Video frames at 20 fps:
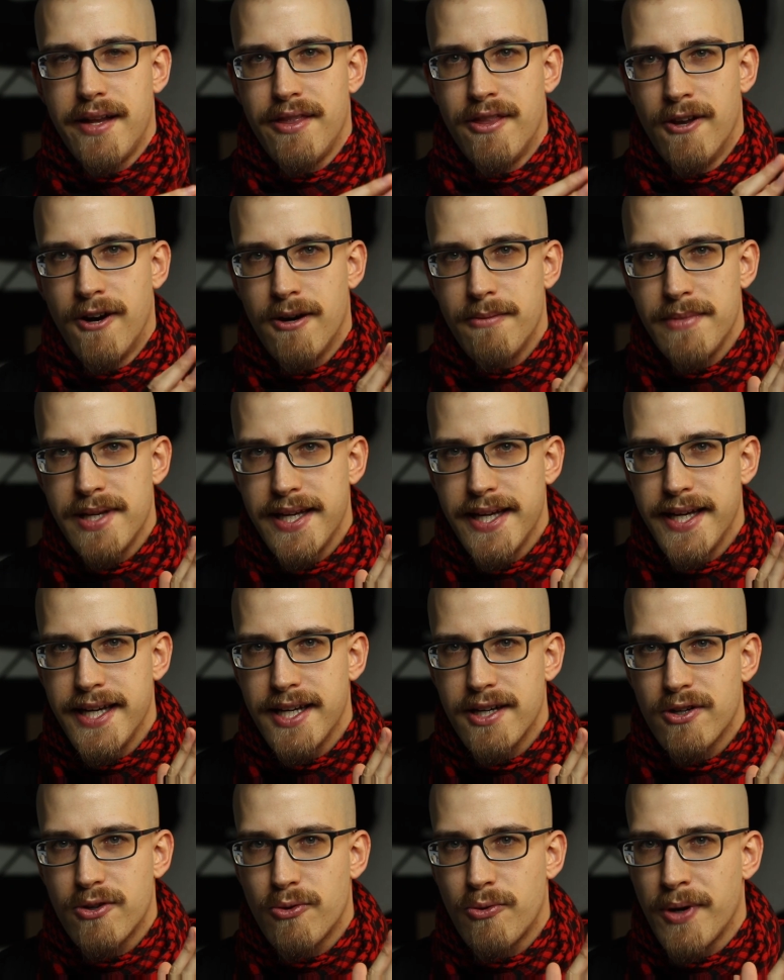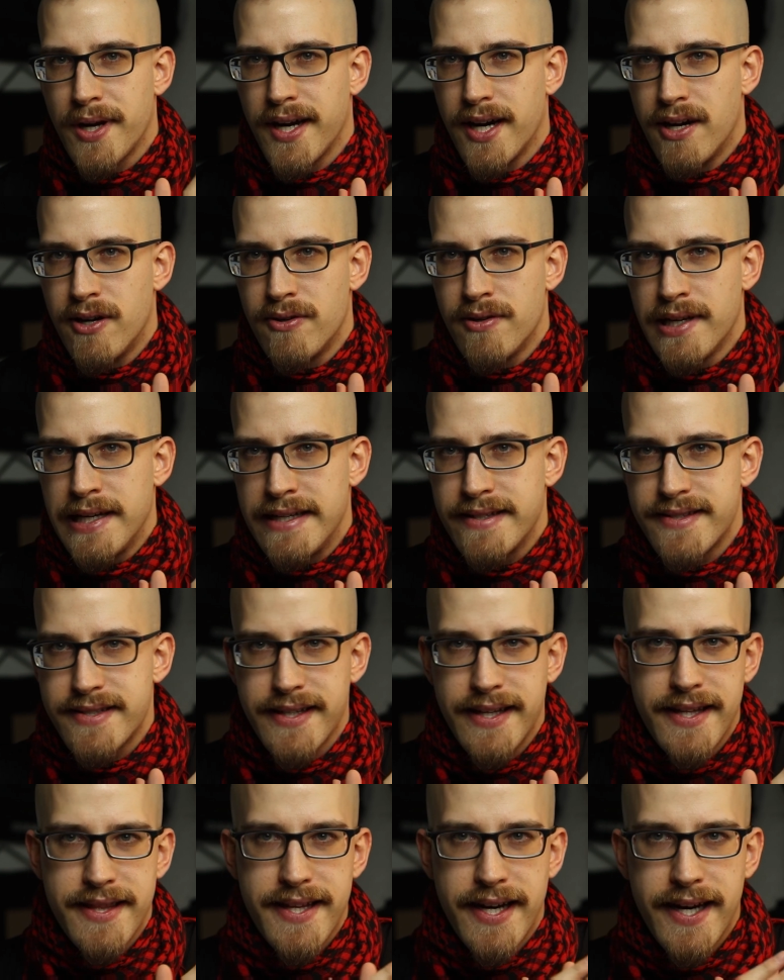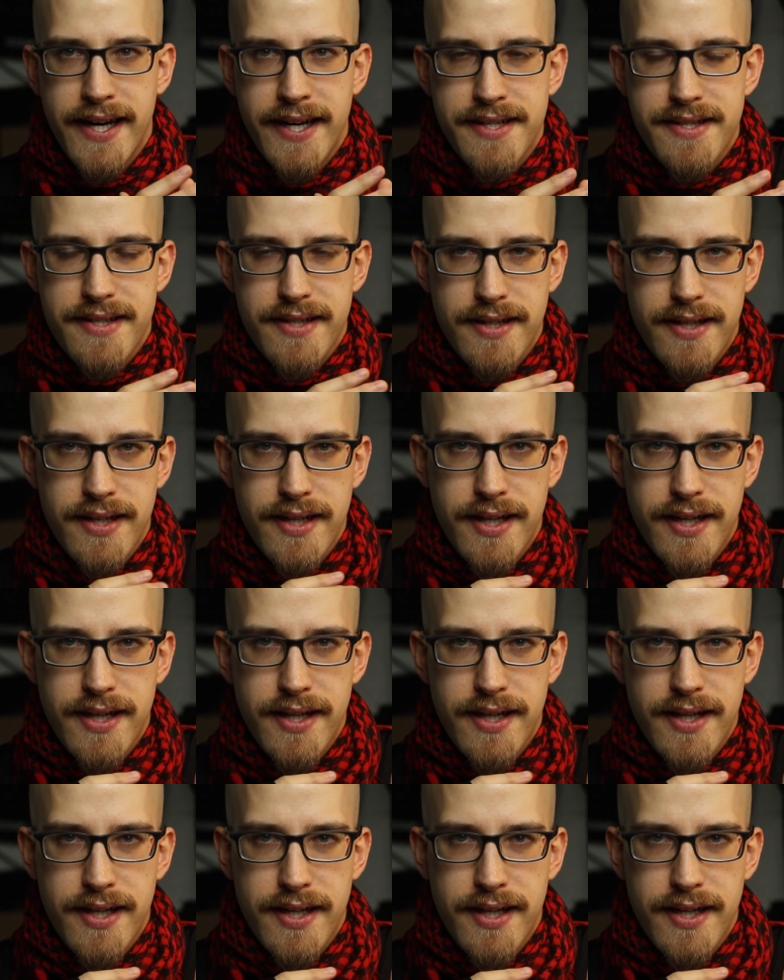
Normally we only see that